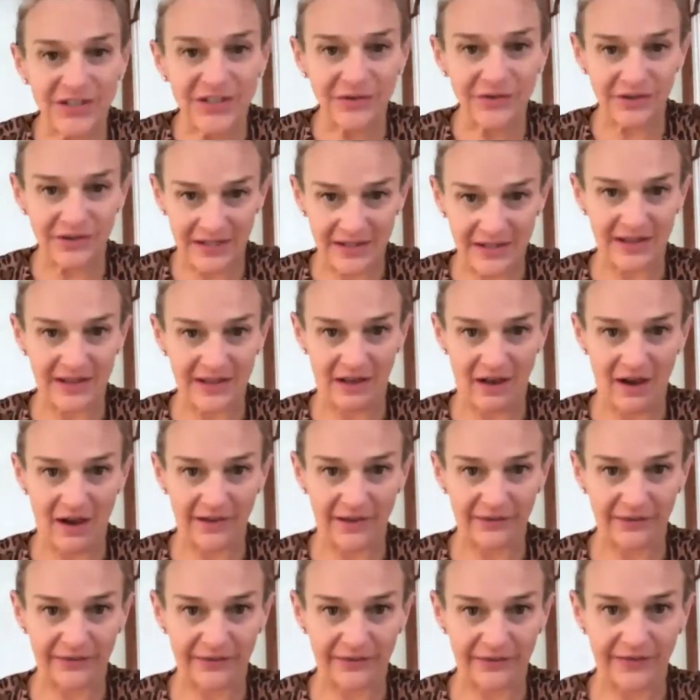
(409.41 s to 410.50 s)
in their
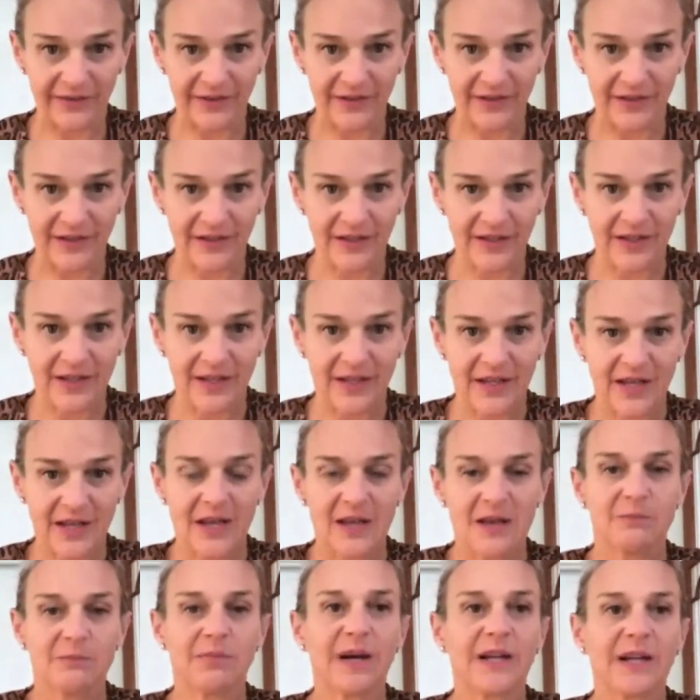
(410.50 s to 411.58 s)
life.
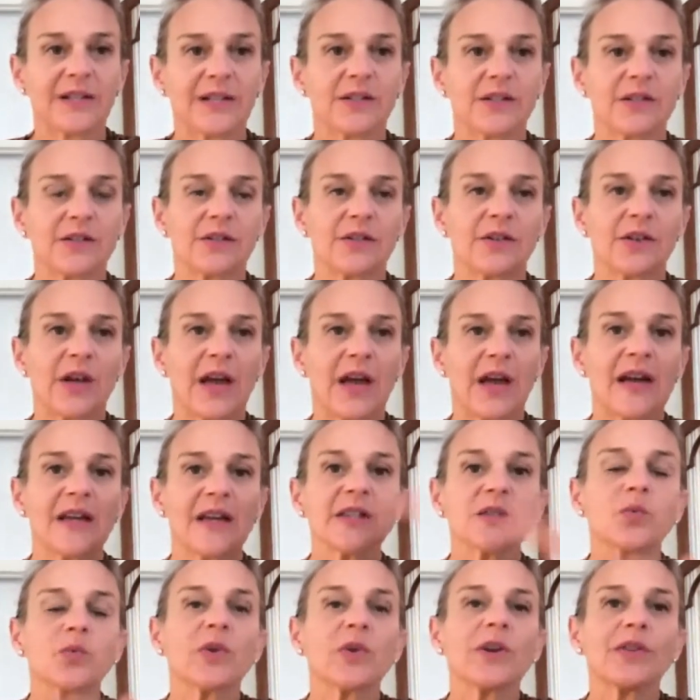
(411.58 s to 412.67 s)
But
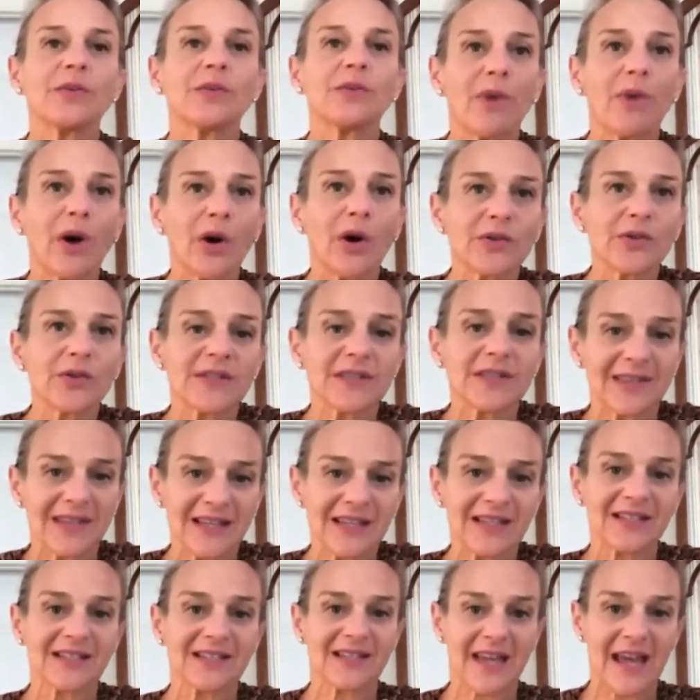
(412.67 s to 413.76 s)
as with most
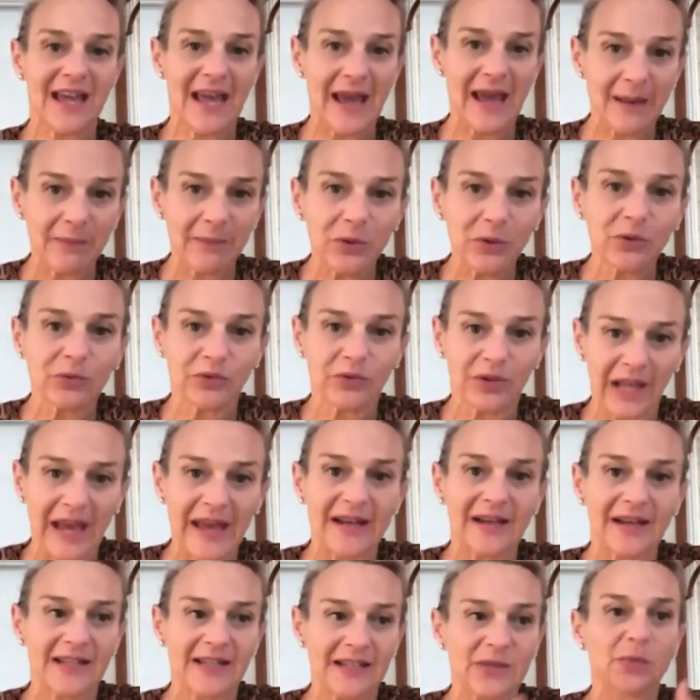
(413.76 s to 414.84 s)
things camel related,
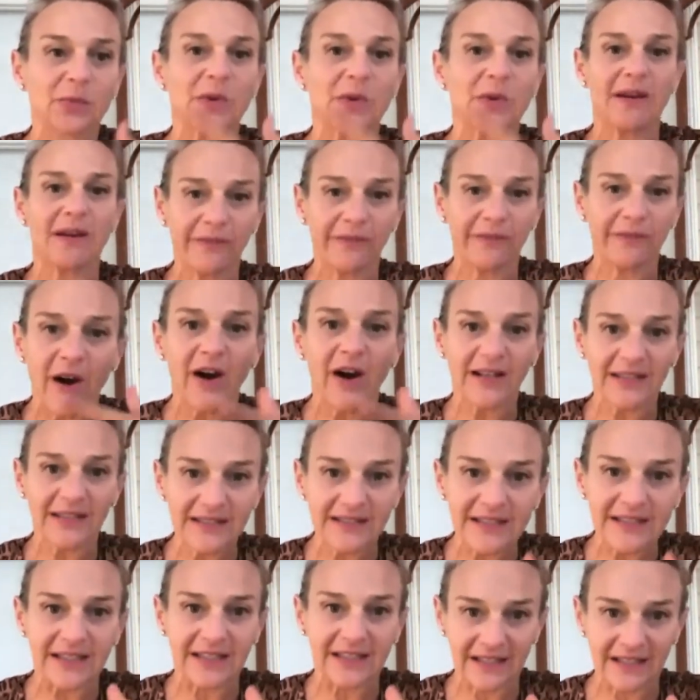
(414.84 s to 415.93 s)
as we are
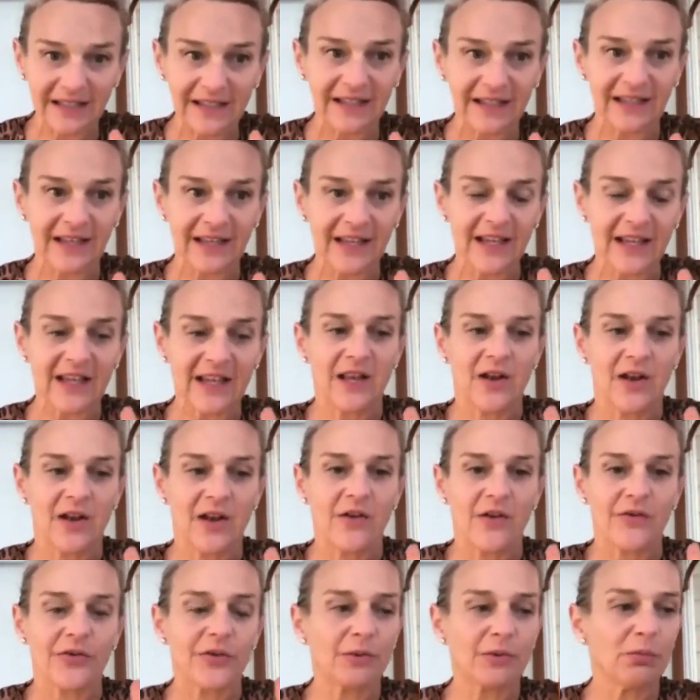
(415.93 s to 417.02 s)
finding,
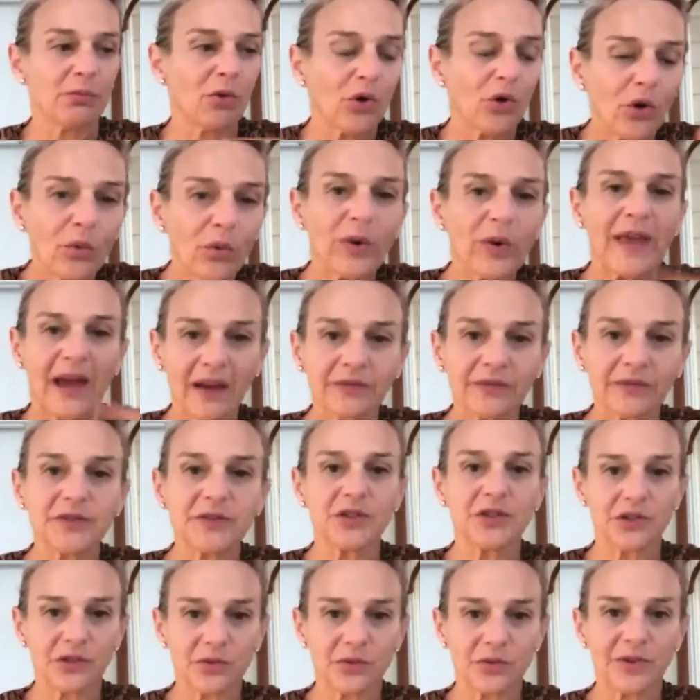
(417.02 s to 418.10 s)
the more we have to
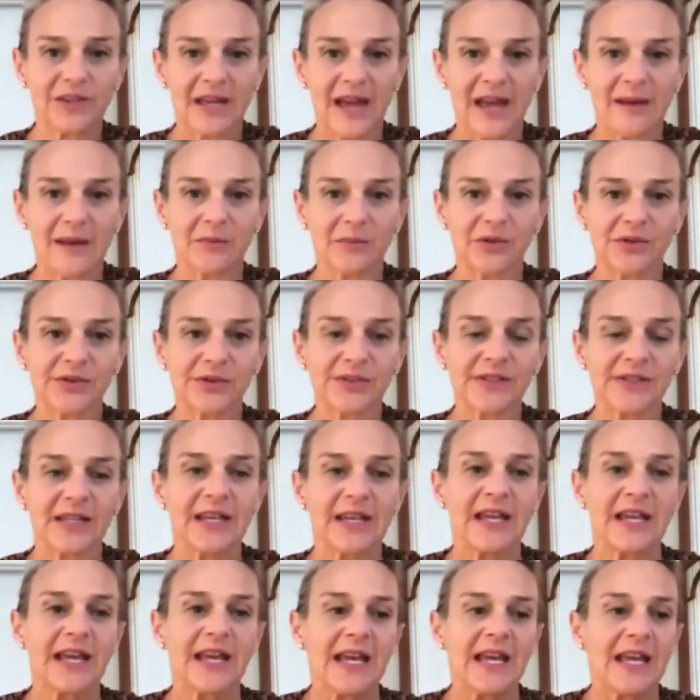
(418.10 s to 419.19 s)
do with camels,
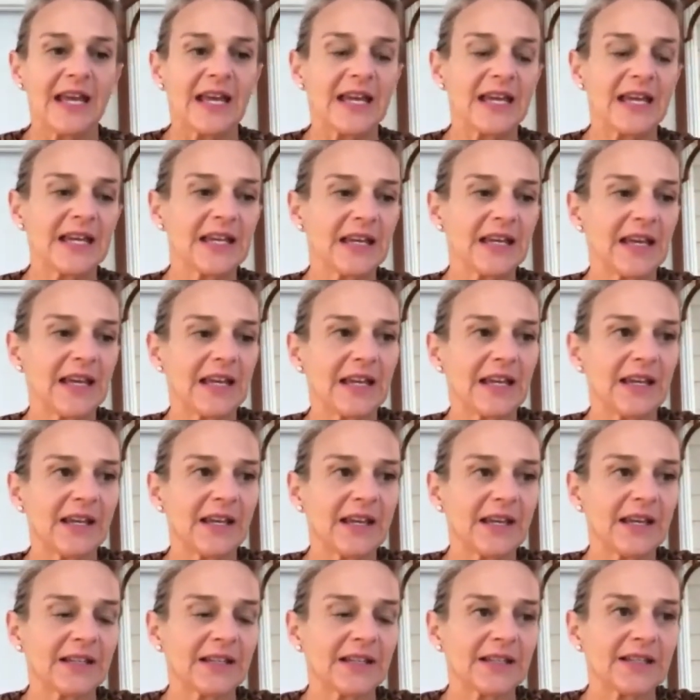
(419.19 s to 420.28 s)

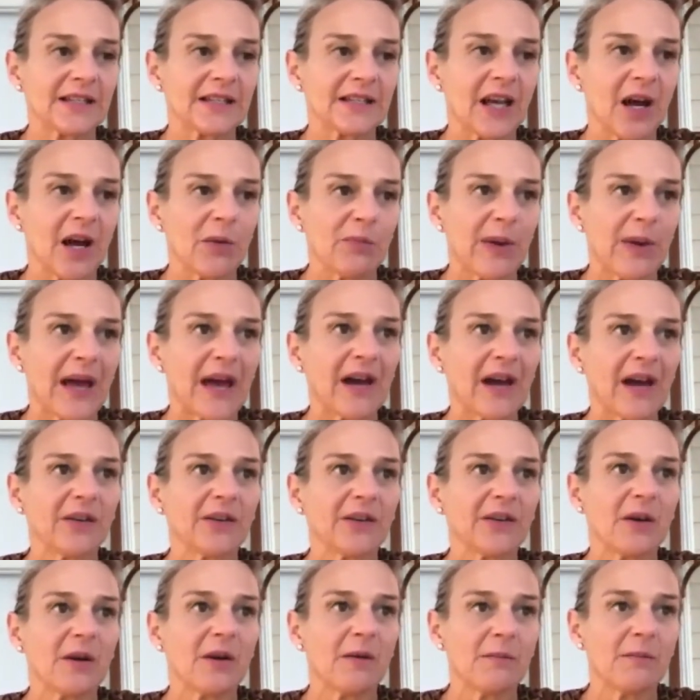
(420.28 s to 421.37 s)
it's about
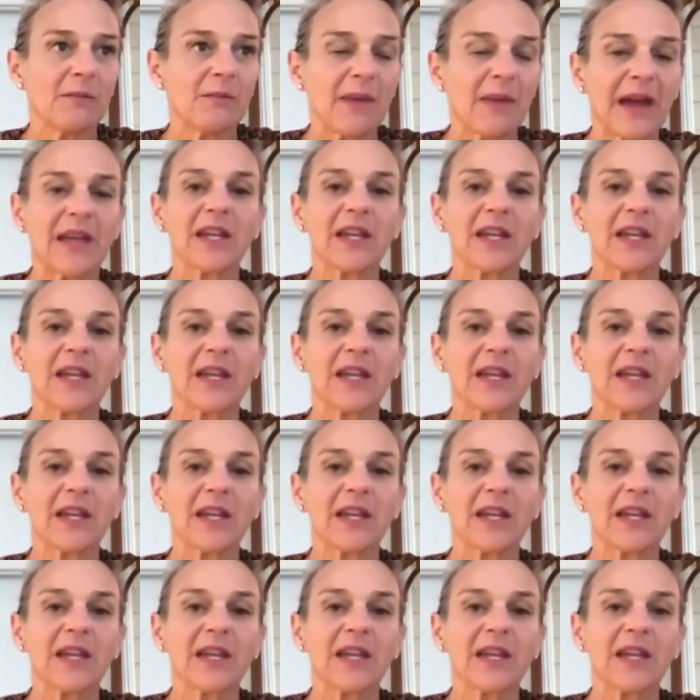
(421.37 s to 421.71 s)
making